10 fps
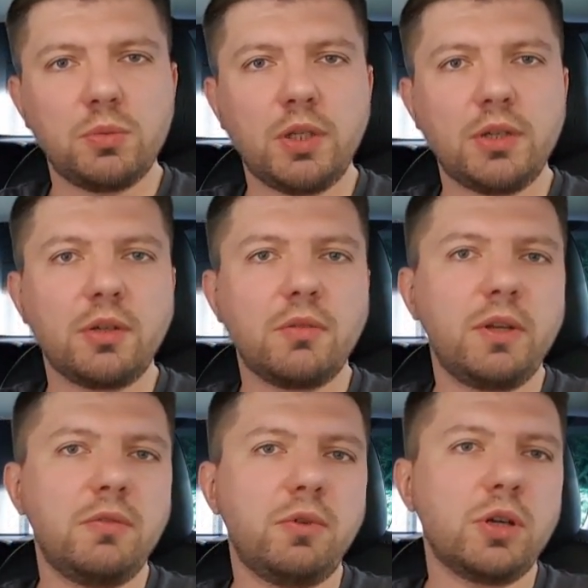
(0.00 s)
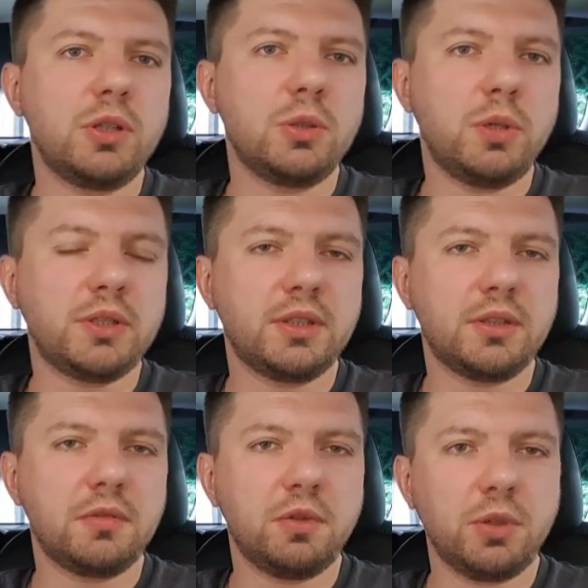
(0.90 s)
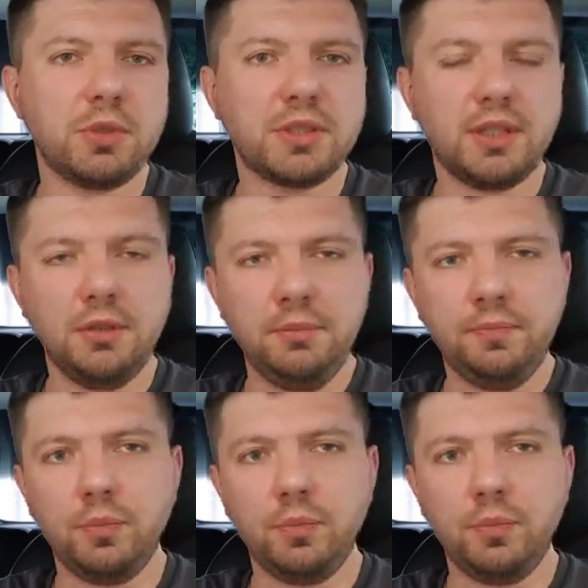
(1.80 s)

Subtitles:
124 kilowatts at 40%,